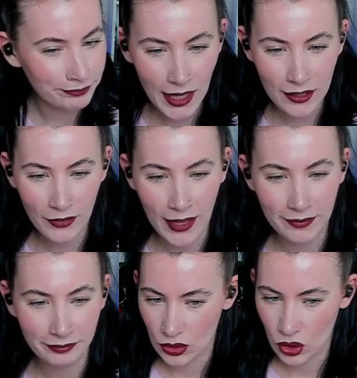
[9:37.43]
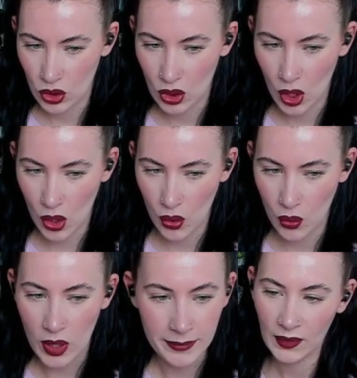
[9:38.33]
Not a fan.
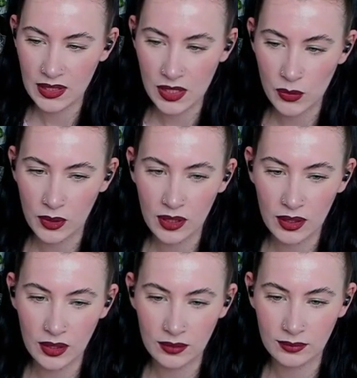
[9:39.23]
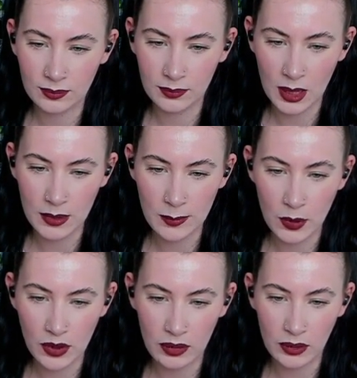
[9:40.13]
So is this where I like Maybe
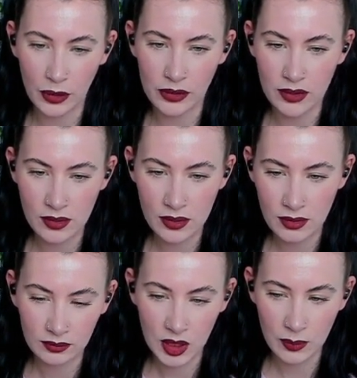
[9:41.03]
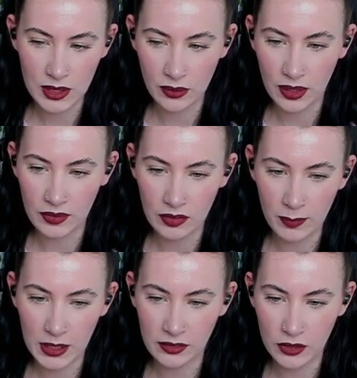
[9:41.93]
pull out curtains? No, we don't have enough
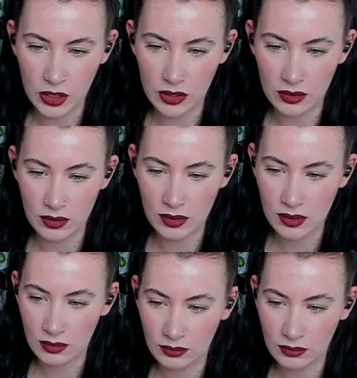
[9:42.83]
money for curtains.